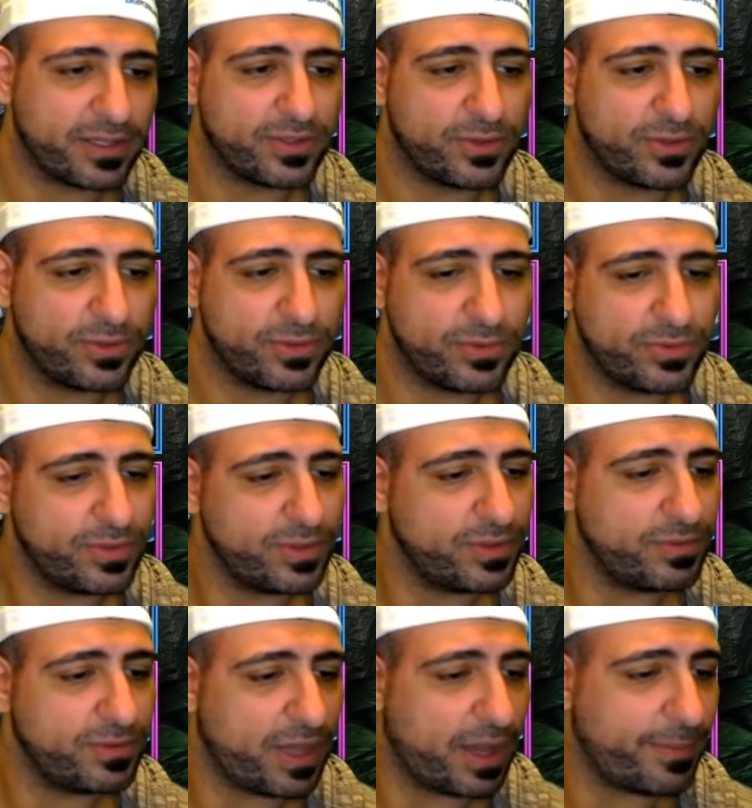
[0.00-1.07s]
So,
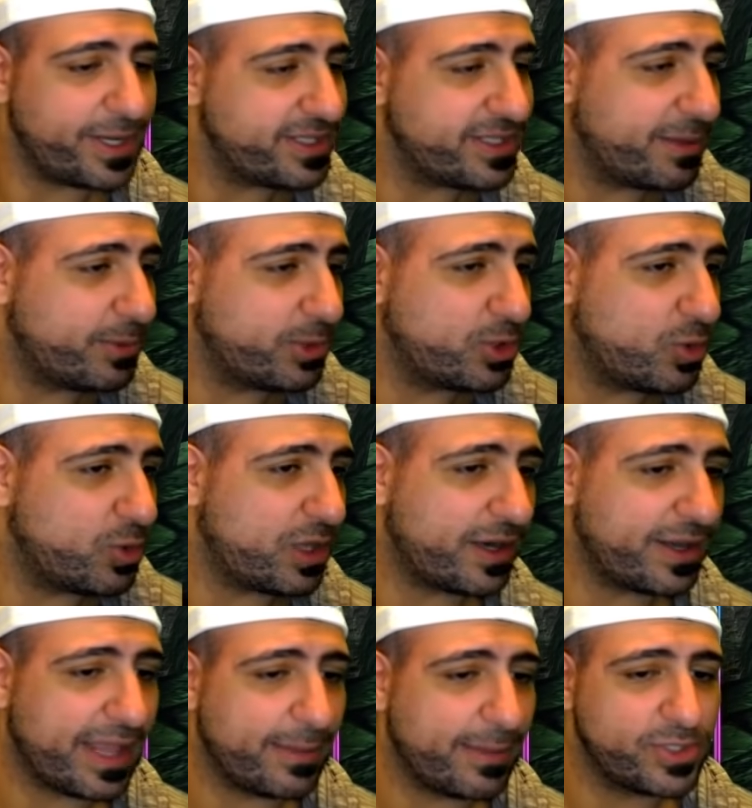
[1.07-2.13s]
I mean, he's able to do a lot
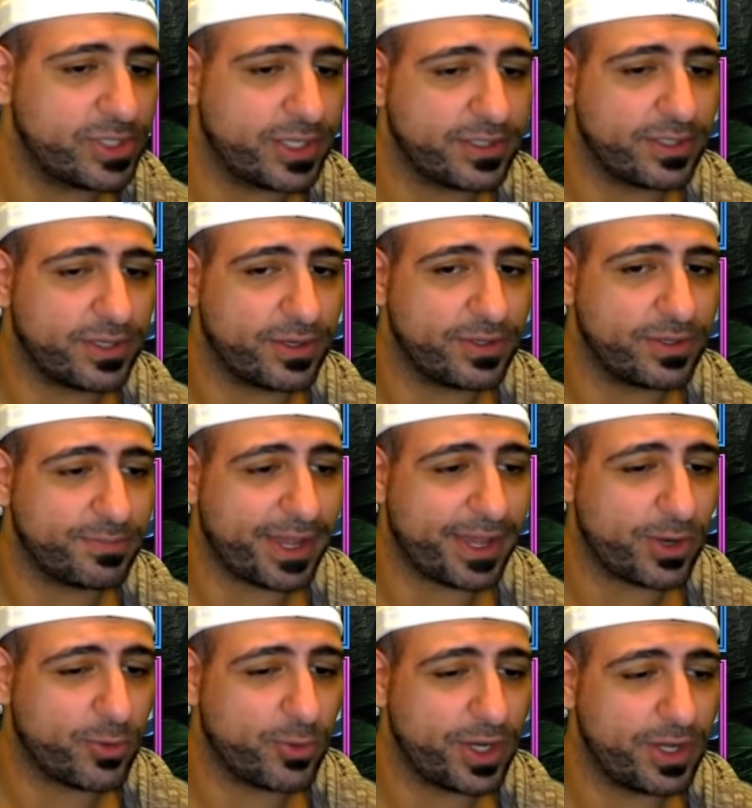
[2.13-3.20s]
of damage against her
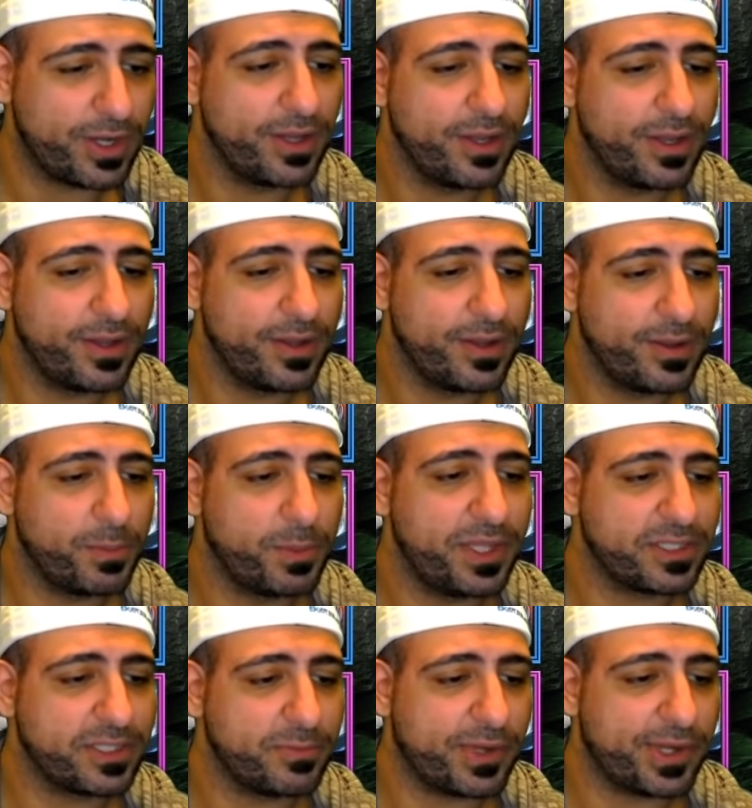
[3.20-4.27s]
Spider Queen, but
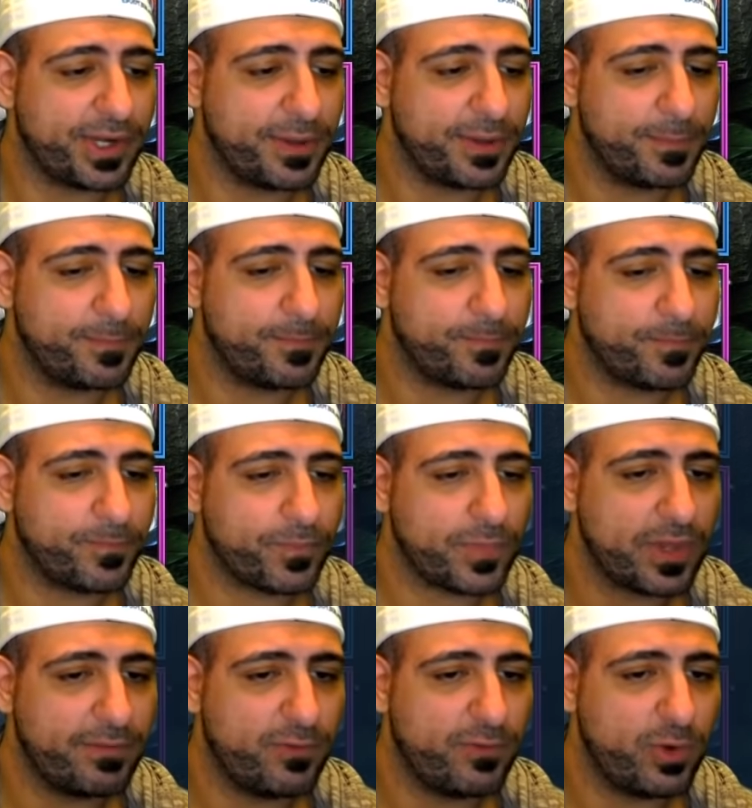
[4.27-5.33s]
that's about it.
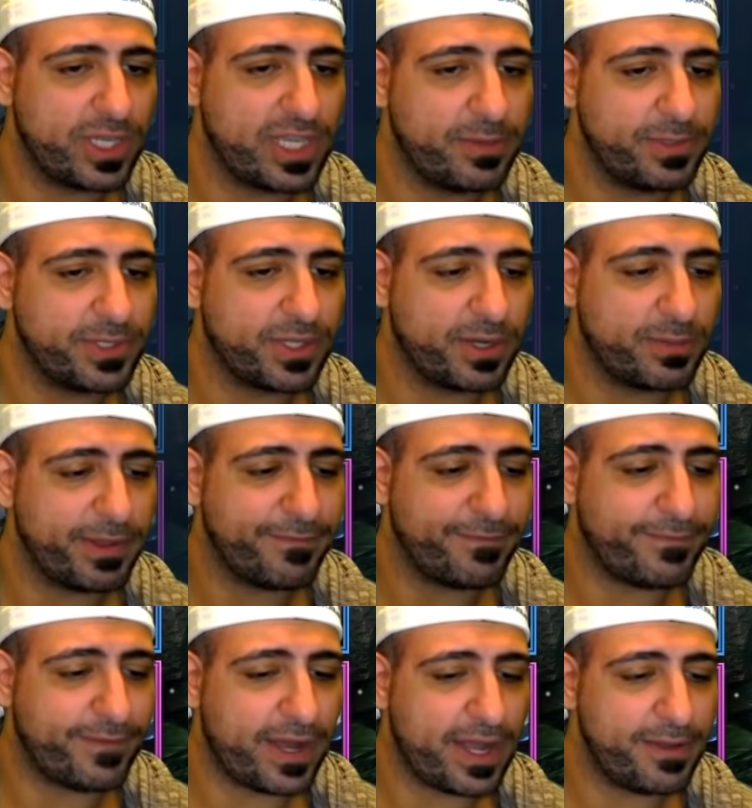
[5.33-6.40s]
Void Keep, he's going to be a
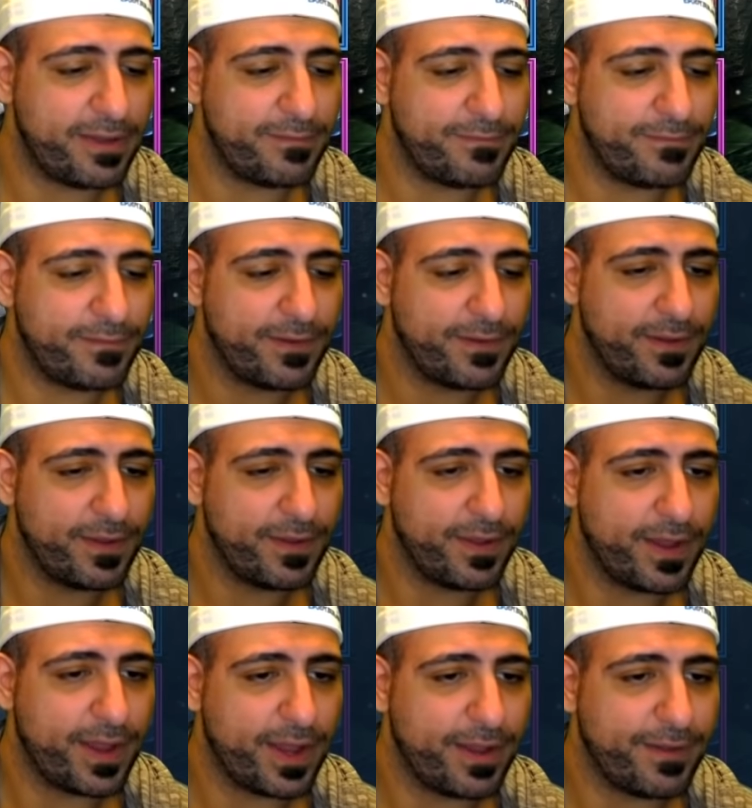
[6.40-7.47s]
5.
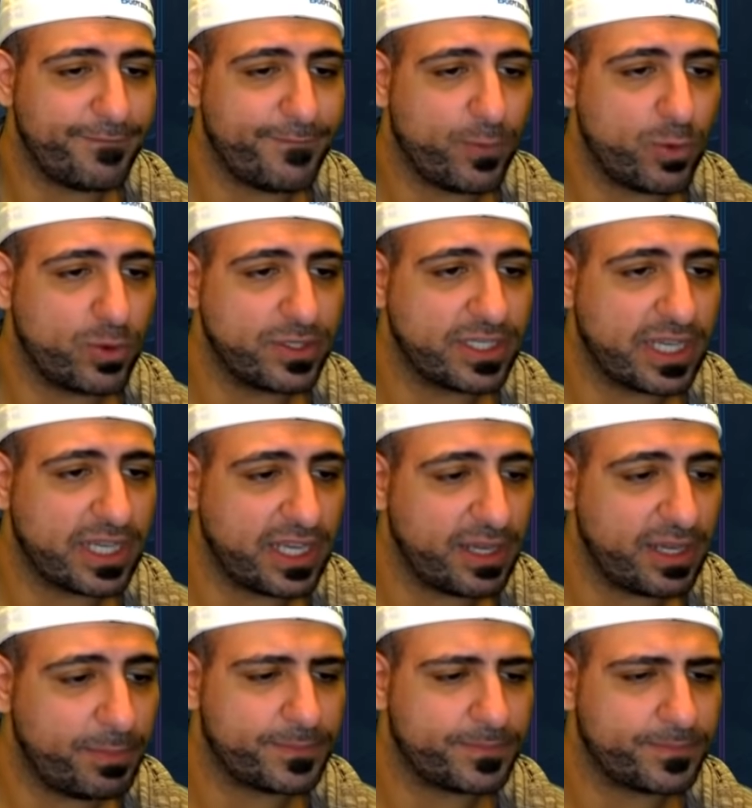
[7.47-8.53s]
And Force
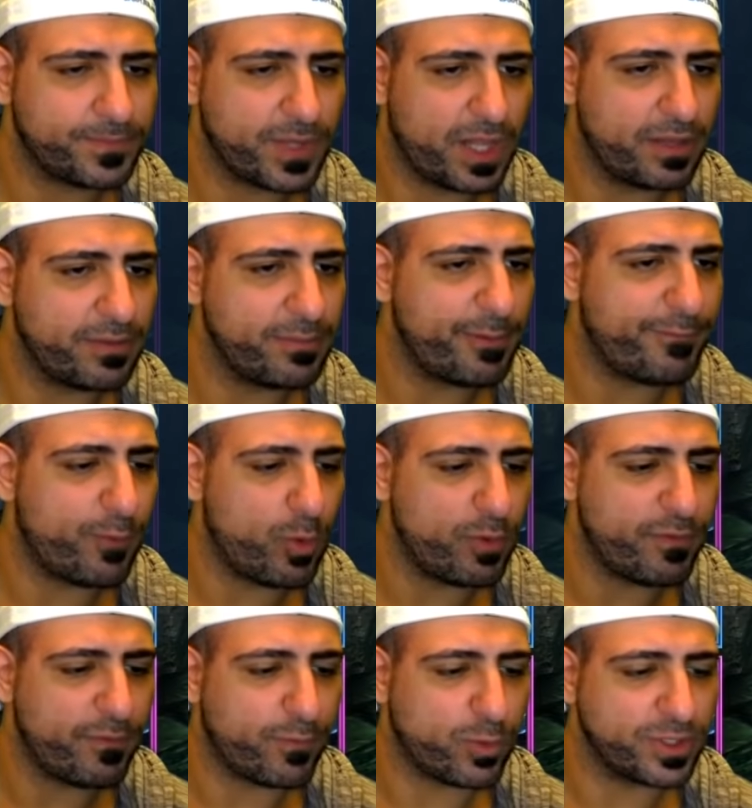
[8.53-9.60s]
Keep, I'll give him a 4
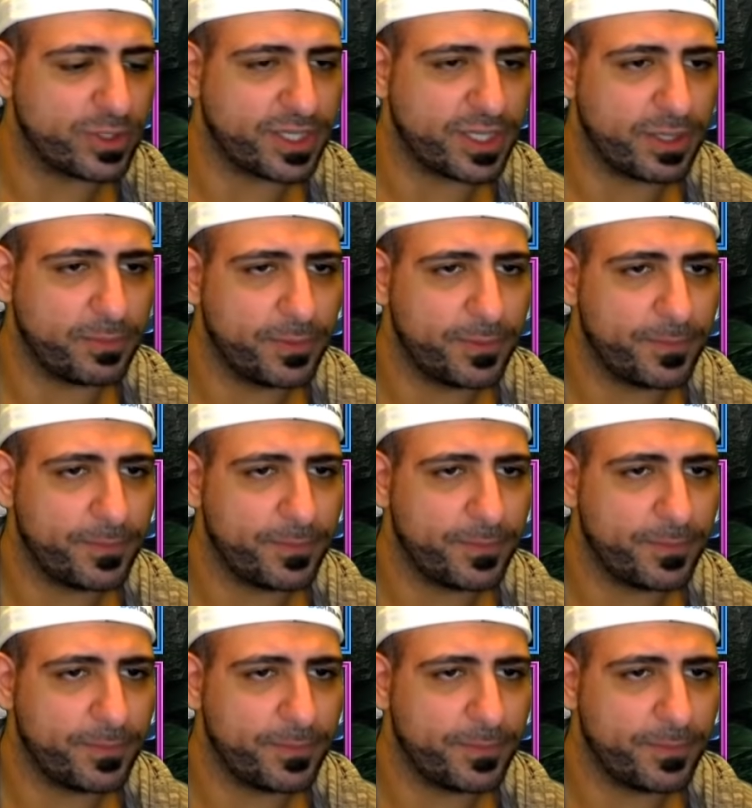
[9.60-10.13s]
for Force Keep.